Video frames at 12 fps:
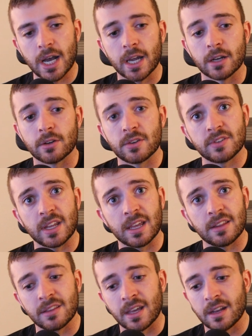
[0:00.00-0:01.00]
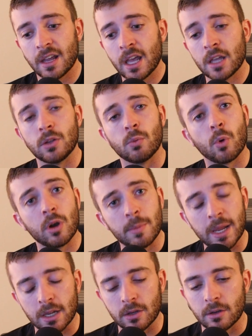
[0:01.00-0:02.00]
I understand that you want to
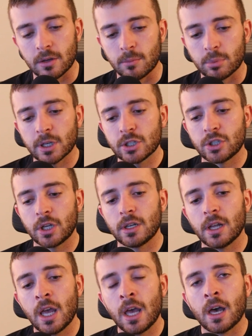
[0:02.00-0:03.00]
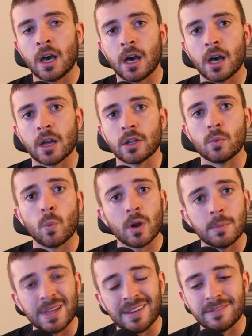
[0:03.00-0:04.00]
make a good impression, uh, you want
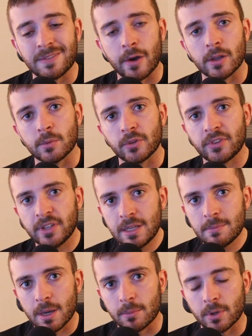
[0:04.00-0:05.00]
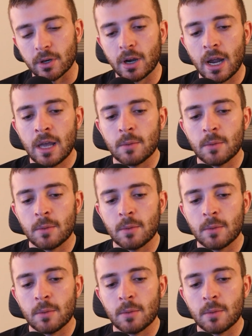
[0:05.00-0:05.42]
to be a valuable team member,